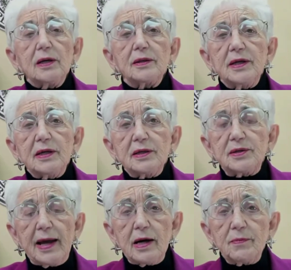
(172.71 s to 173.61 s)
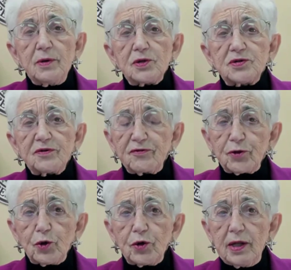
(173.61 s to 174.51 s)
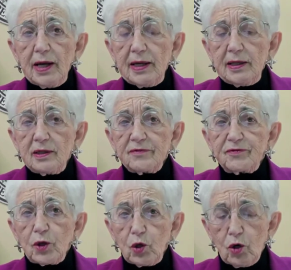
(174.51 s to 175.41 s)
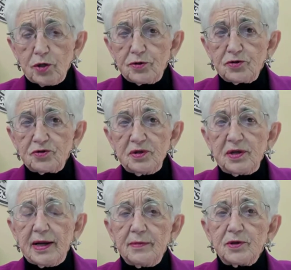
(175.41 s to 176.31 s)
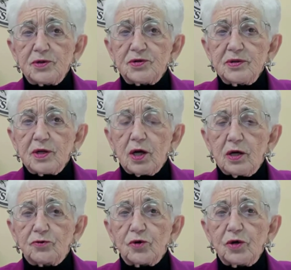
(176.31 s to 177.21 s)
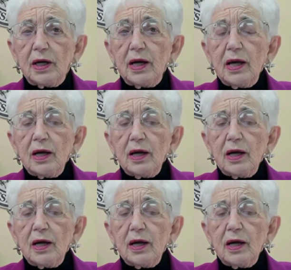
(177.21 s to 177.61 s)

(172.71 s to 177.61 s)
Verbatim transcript: the endowments of thirty-eight of the largest endowments in the country.